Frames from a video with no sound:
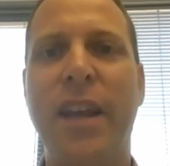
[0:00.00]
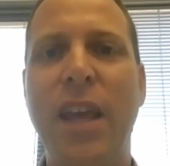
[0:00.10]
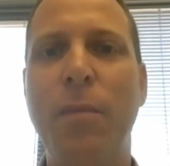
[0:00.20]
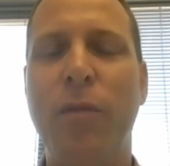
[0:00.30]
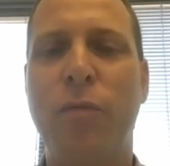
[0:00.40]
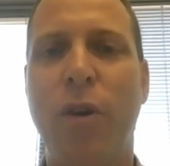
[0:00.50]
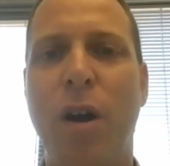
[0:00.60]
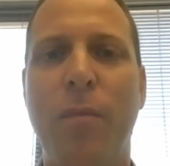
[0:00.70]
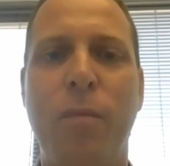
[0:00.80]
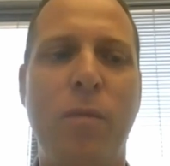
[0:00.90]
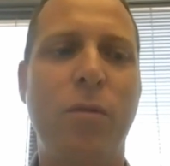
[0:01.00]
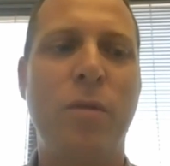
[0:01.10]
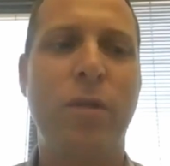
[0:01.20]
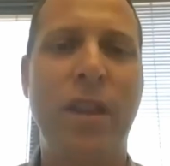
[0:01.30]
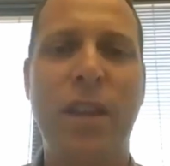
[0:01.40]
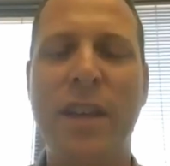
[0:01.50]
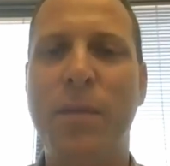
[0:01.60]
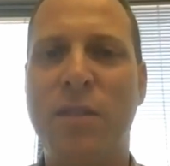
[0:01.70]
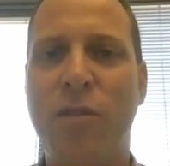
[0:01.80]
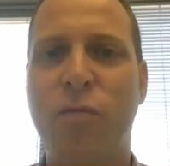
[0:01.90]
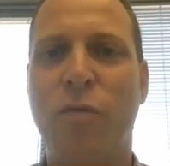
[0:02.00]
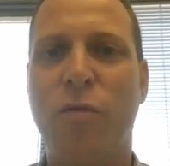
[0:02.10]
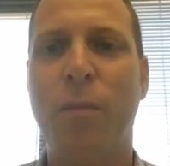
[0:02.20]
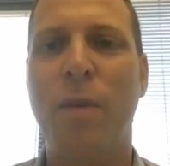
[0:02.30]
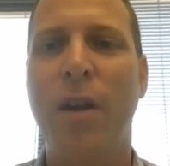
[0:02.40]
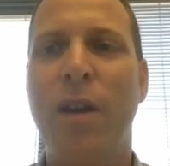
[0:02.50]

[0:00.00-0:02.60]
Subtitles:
an email from or a LinkedIn message from